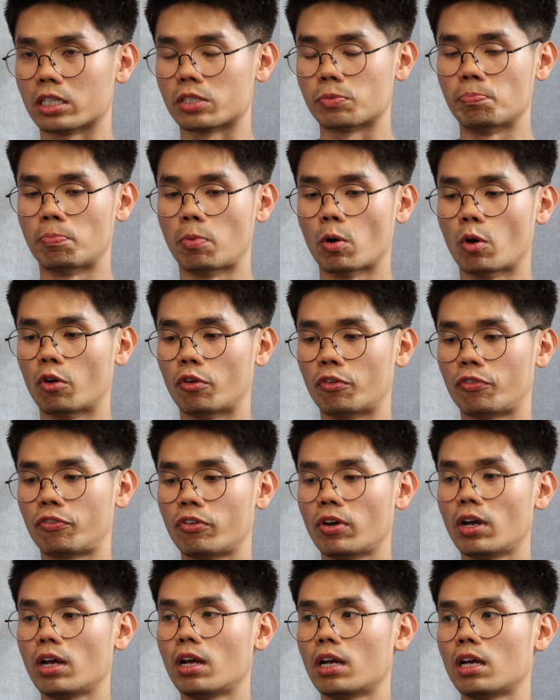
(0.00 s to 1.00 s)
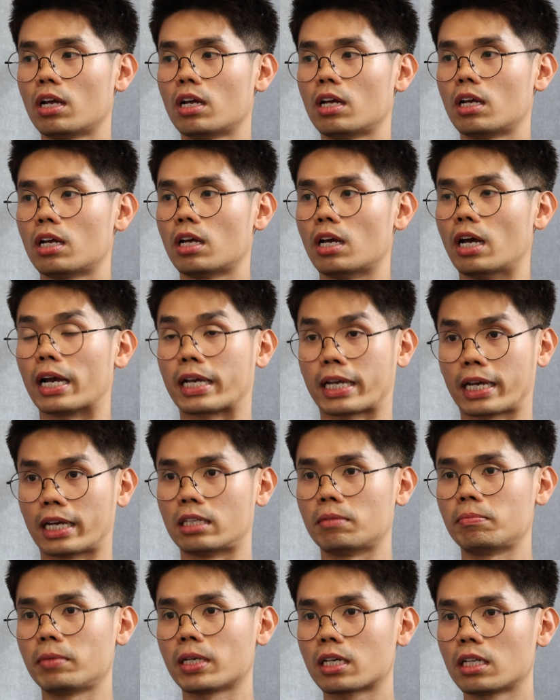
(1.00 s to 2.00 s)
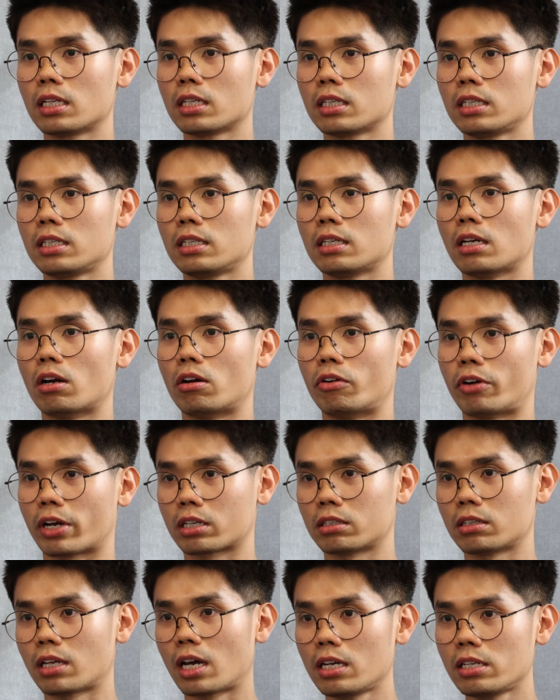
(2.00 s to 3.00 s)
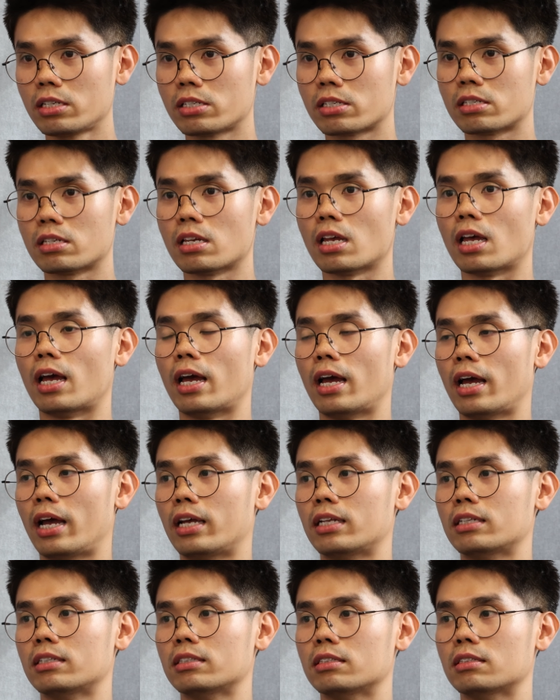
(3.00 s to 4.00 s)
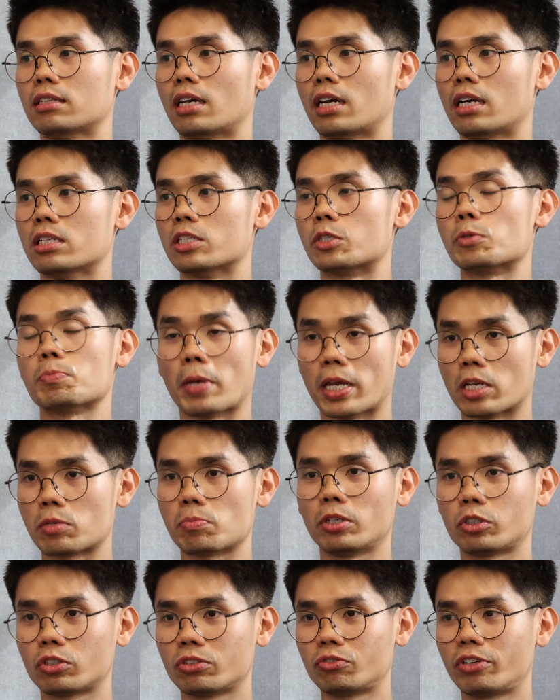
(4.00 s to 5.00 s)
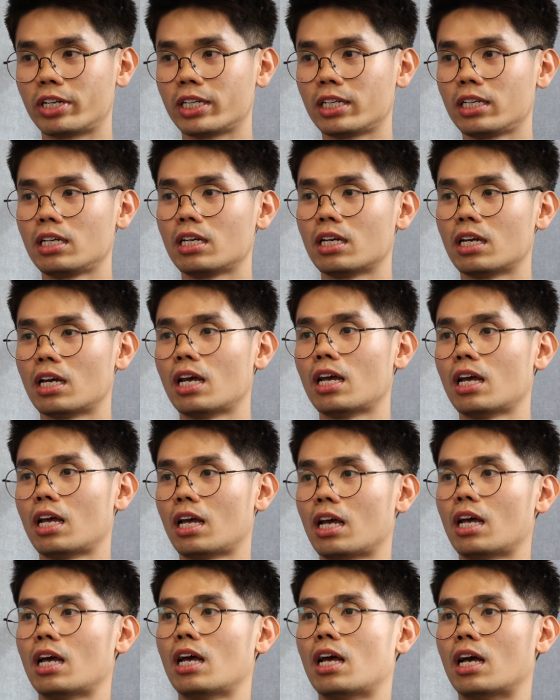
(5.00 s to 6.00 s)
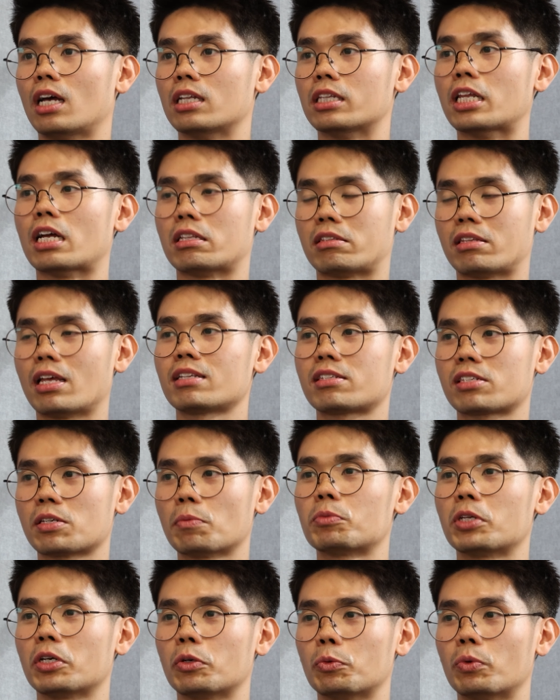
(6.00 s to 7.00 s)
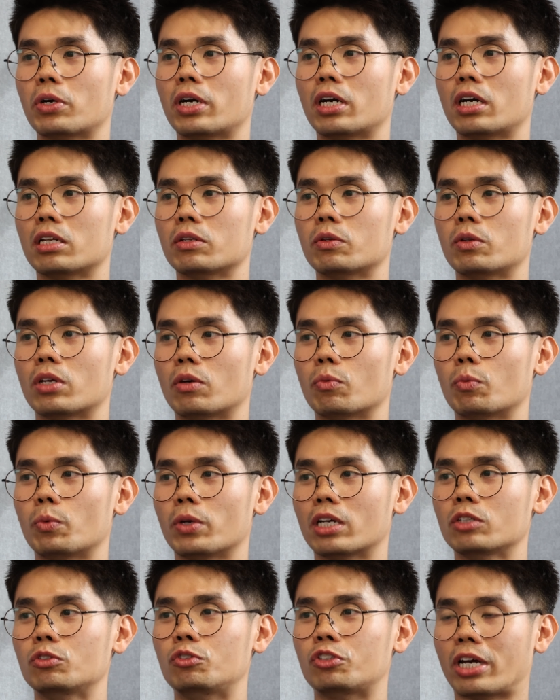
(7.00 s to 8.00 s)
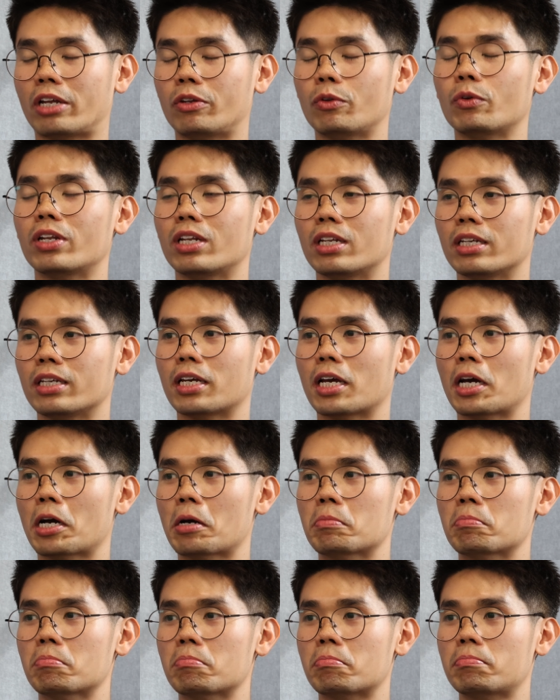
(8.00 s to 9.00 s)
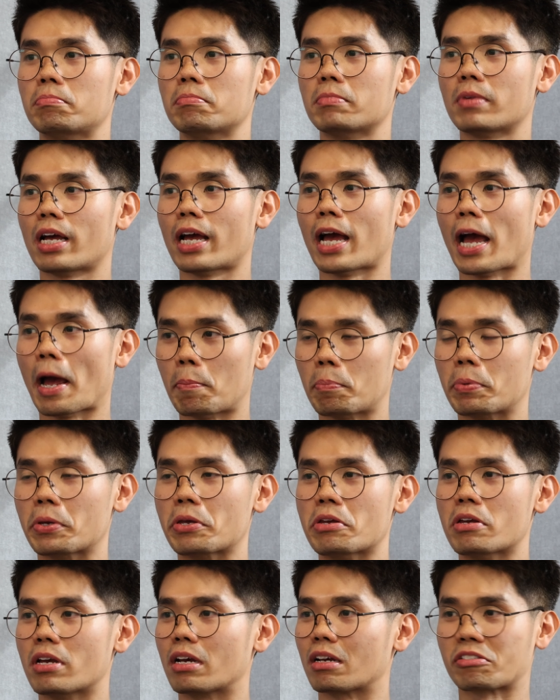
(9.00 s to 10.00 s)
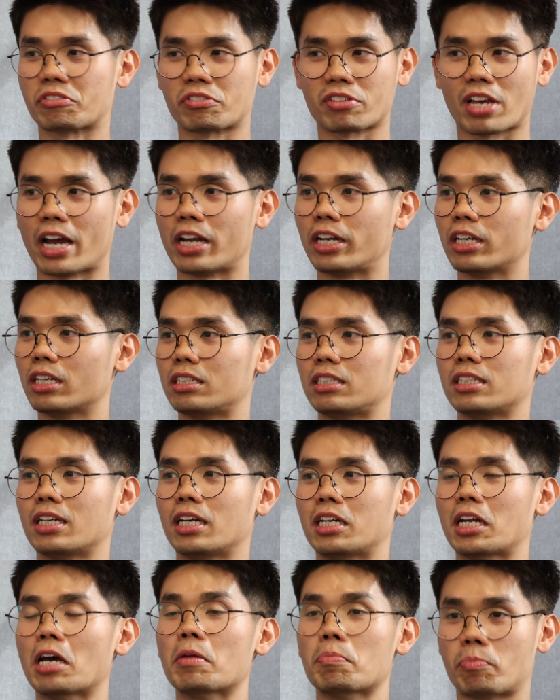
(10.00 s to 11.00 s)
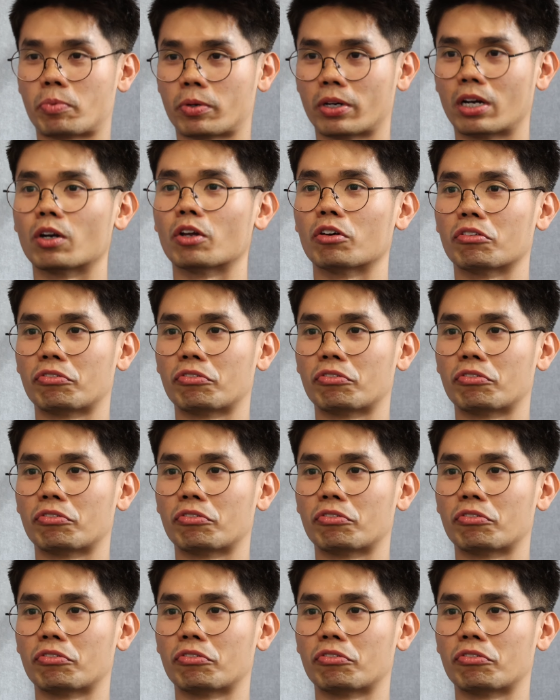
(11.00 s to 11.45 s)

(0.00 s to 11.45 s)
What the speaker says: is both academically recognized and space mission ready, that's something that we are genuinely happy, excited, and proud